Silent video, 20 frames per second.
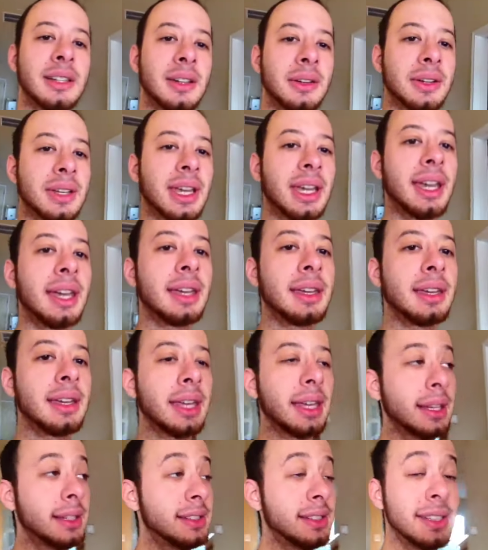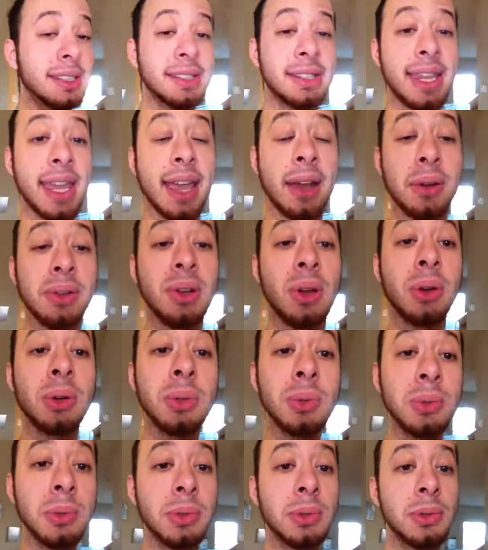Okay, and to this day I don't know
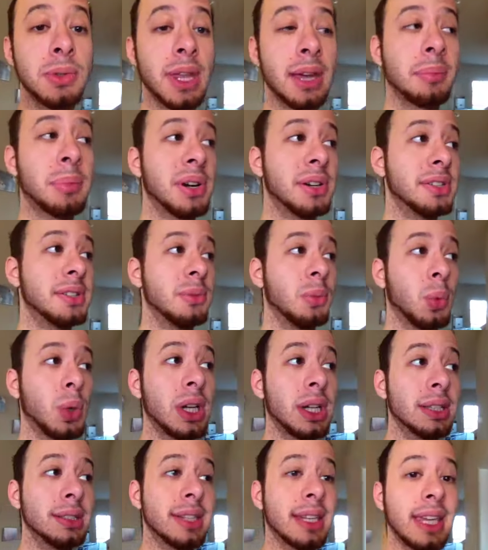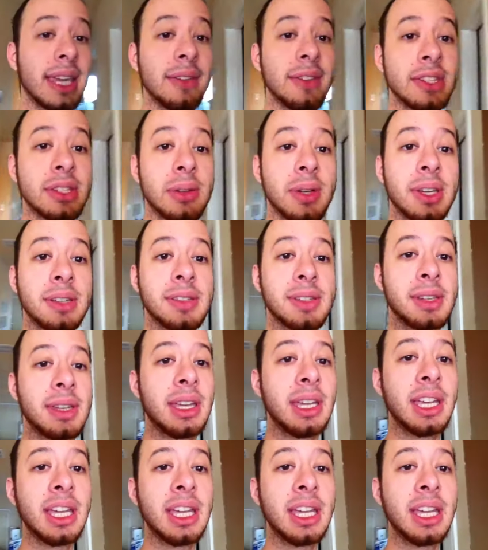who, who that person was that gave it to us.